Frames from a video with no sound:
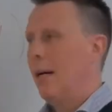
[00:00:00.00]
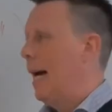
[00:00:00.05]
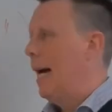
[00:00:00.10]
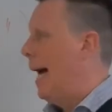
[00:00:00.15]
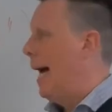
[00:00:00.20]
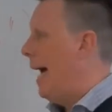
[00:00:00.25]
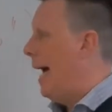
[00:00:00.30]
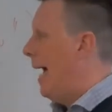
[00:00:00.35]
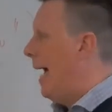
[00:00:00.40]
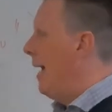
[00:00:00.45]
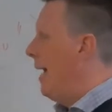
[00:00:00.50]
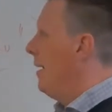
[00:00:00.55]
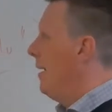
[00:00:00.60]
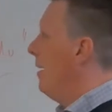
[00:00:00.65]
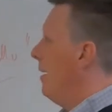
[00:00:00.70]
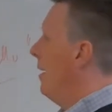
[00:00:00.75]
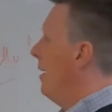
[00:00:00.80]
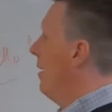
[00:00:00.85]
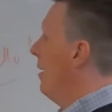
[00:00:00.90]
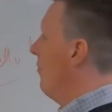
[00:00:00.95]
and
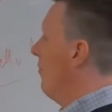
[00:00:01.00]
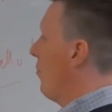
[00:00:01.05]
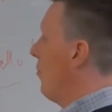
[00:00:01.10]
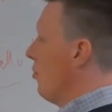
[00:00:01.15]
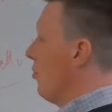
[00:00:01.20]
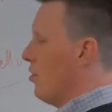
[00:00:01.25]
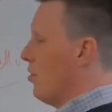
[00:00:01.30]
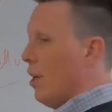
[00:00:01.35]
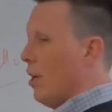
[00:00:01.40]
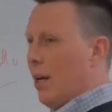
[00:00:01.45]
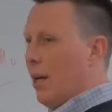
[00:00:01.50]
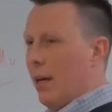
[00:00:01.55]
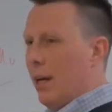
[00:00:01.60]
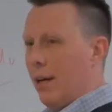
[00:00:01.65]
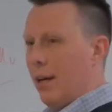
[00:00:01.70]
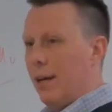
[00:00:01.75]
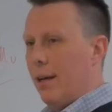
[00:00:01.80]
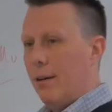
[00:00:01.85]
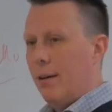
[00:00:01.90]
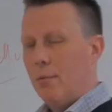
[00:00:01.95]
of course
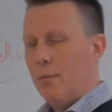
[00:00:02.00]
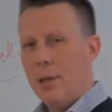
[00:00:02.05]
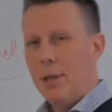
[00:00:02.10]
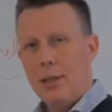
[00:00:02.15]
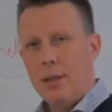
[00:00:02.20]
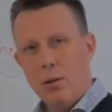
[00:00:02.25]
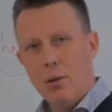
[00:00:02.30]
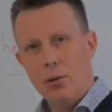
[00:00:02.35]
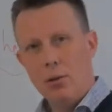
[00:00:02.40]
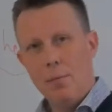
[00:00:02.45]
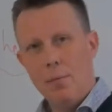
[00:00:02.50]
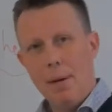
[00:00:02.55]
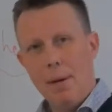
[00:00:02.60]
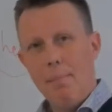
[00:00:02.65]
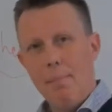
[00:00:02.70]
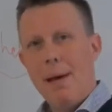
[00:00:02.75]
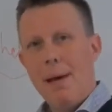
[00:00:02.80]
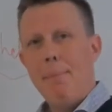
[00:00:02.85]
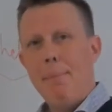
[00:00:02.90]
we talked about map,